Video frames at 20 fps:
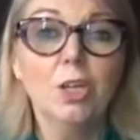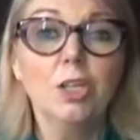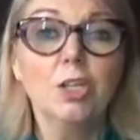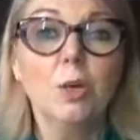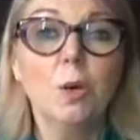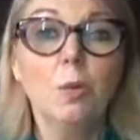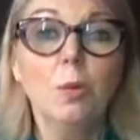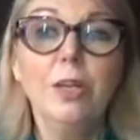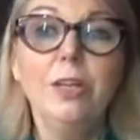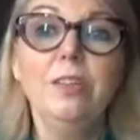
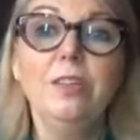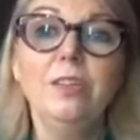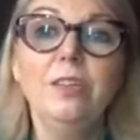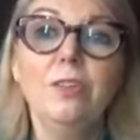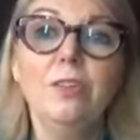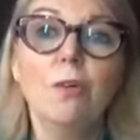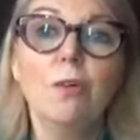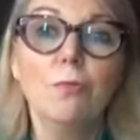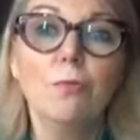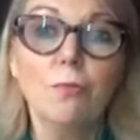So I want you to
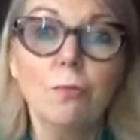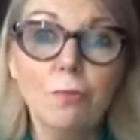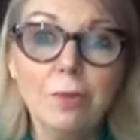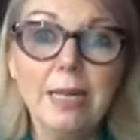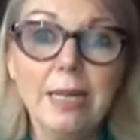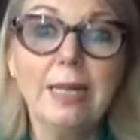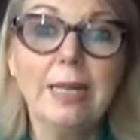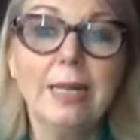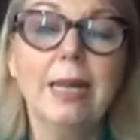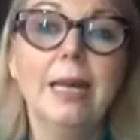start
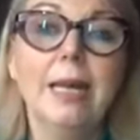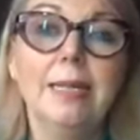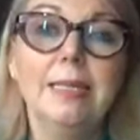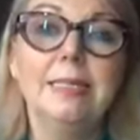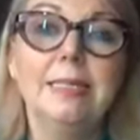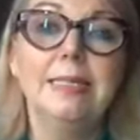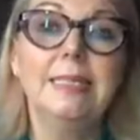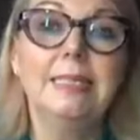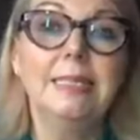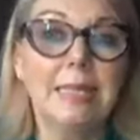really
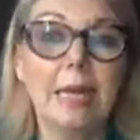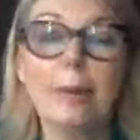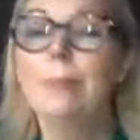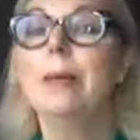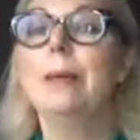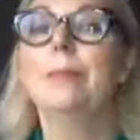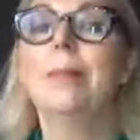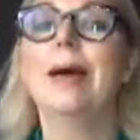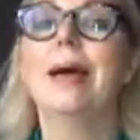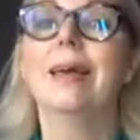
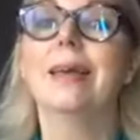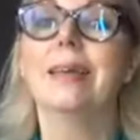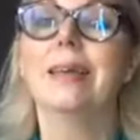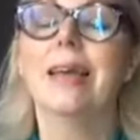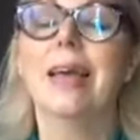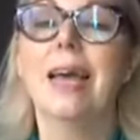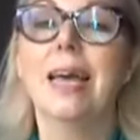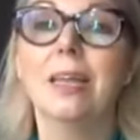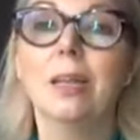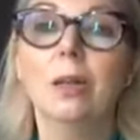stepping
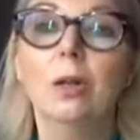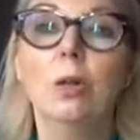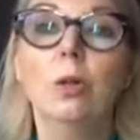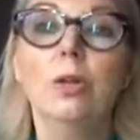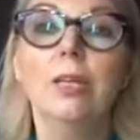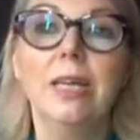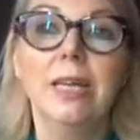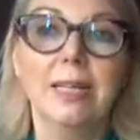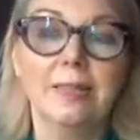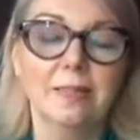back and
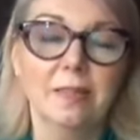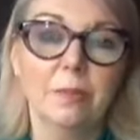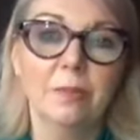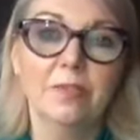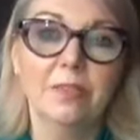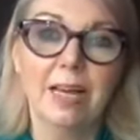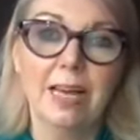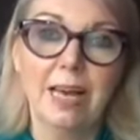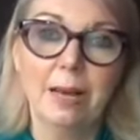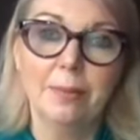looking at some
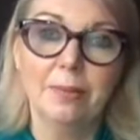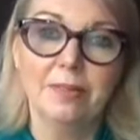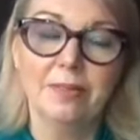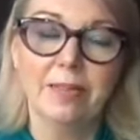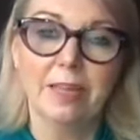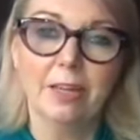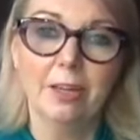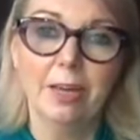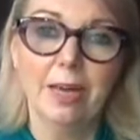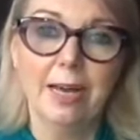of the habits
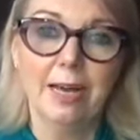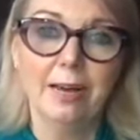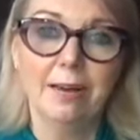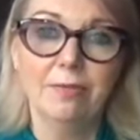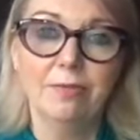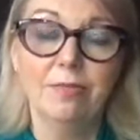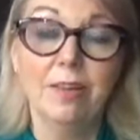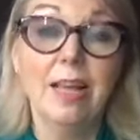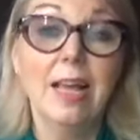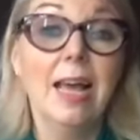that you
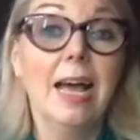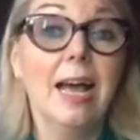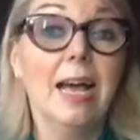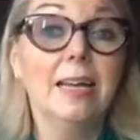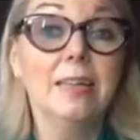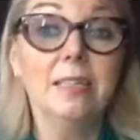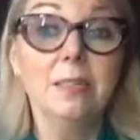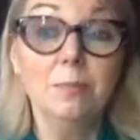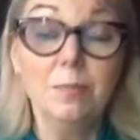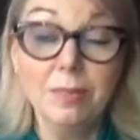have,
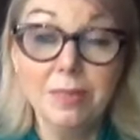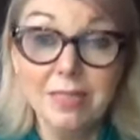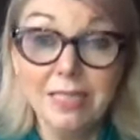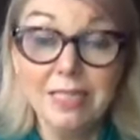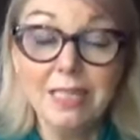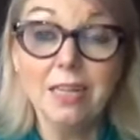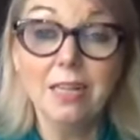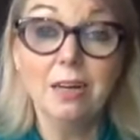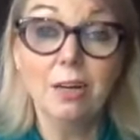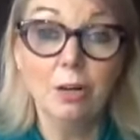and in
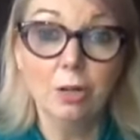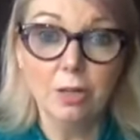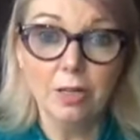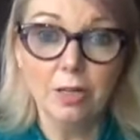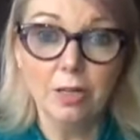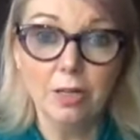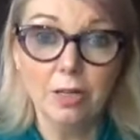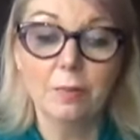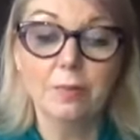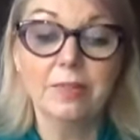particular, look
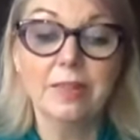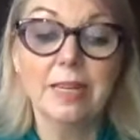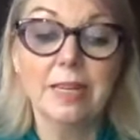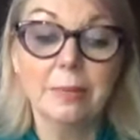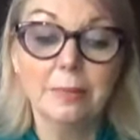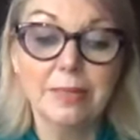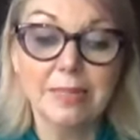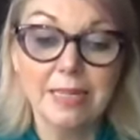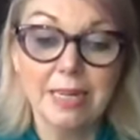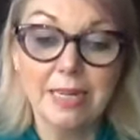at some of the
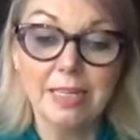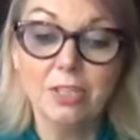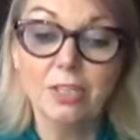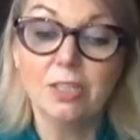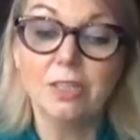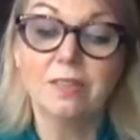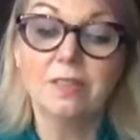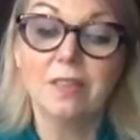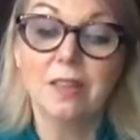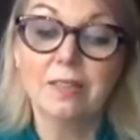
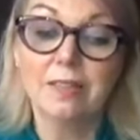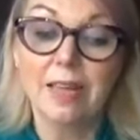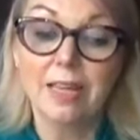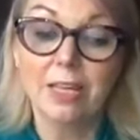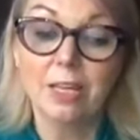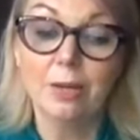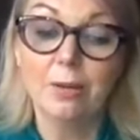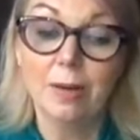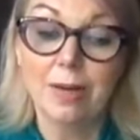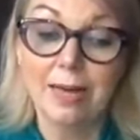limitations
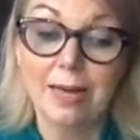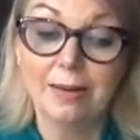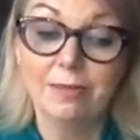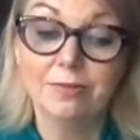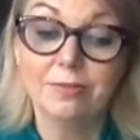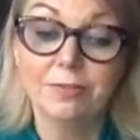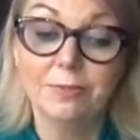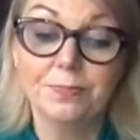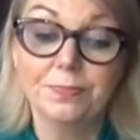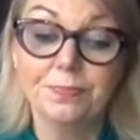that you have.